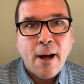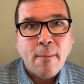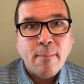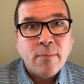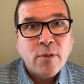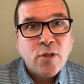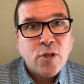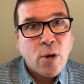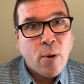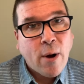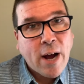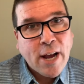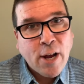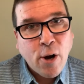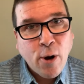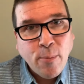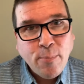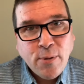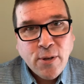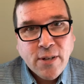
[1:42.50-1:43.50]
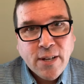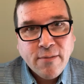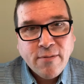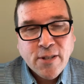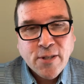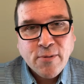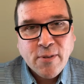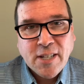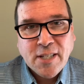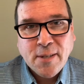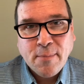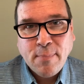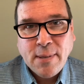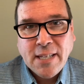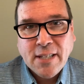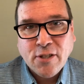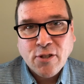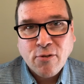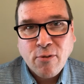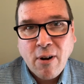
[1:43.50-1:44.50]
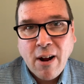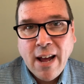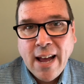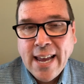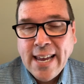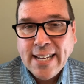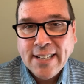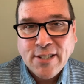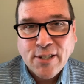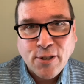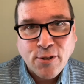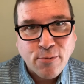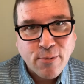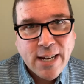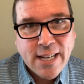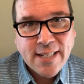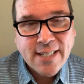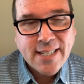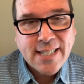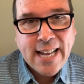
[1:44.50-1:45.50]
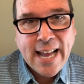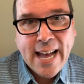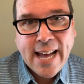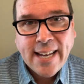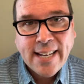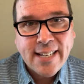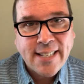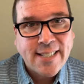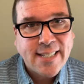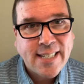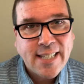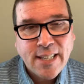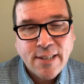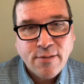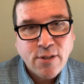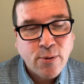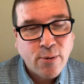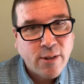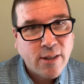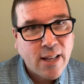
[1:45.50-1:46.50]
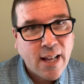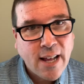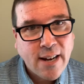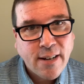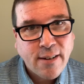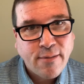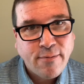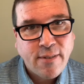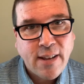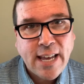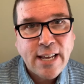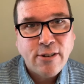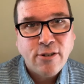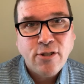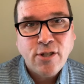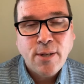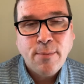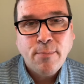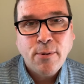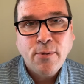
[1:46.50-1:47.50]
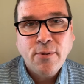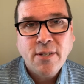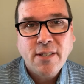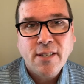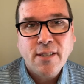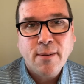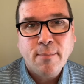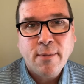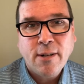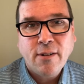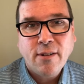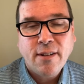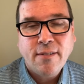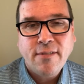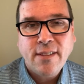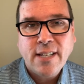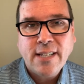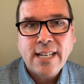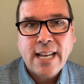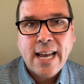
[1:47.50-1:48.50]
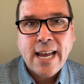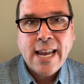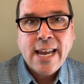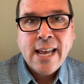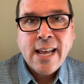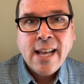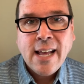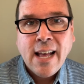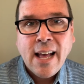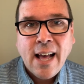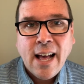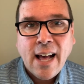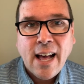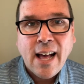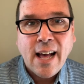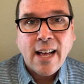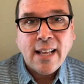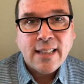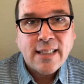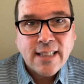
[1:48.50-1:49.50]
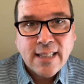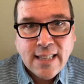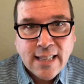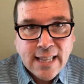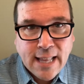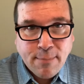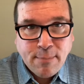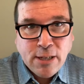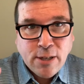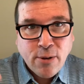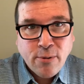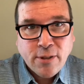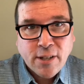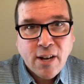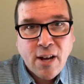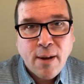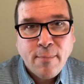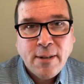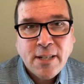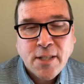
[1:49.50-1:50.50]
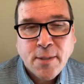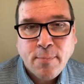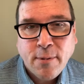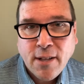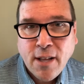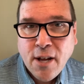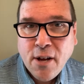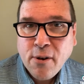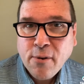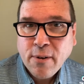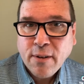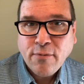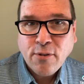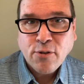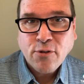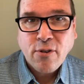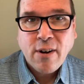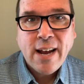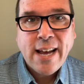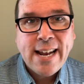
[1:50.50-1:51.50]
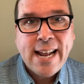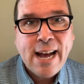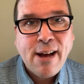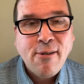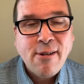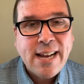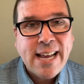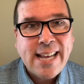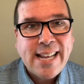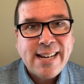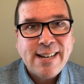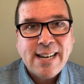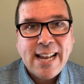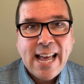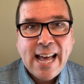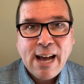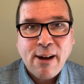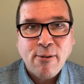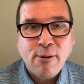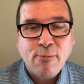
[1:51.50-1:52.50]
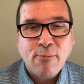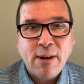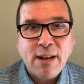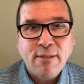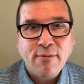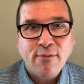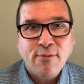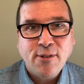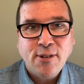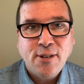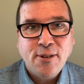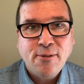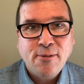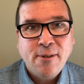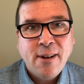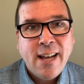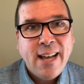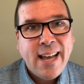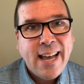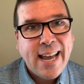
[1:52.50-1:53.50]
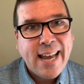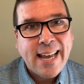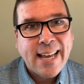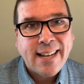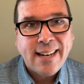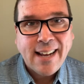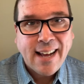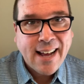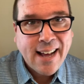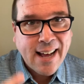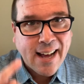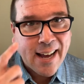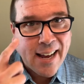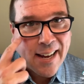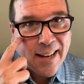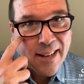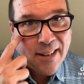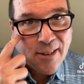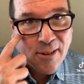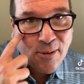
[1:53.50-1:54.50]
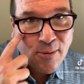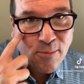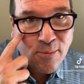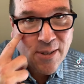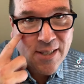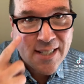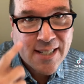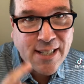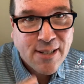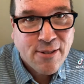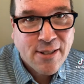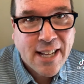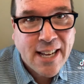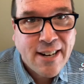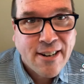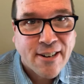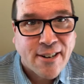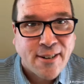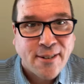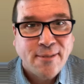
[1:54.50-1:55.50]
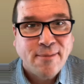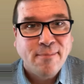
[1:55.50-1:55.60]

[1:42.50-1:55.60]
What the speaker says: So I hope you give this recipe a try. It's a great snack. It gives you a lot of energy boost in the middle of the day. Let me know in the comments below if you try it out and how it went for you. And I will see you later.